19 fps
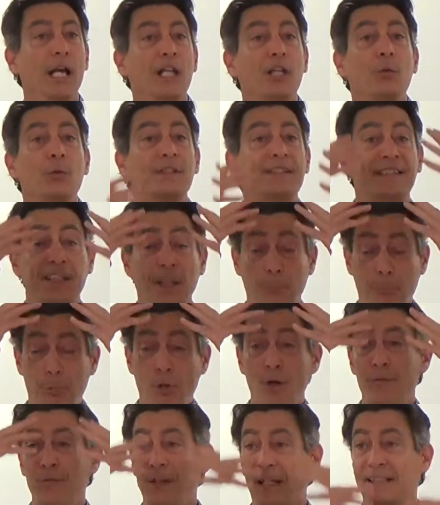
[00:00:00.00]
you would see a
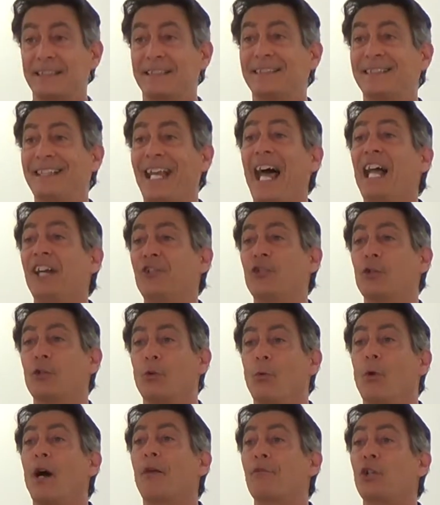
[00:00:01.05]
perfect
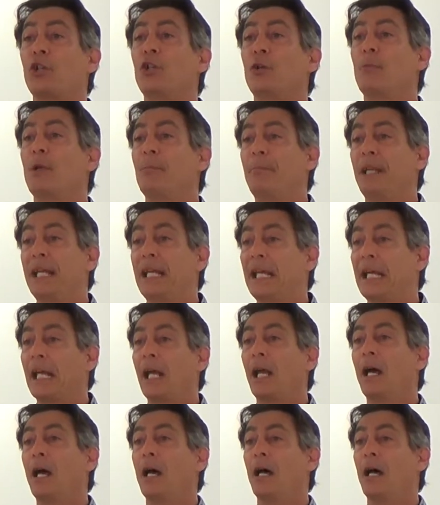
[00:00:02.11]
statue of the human being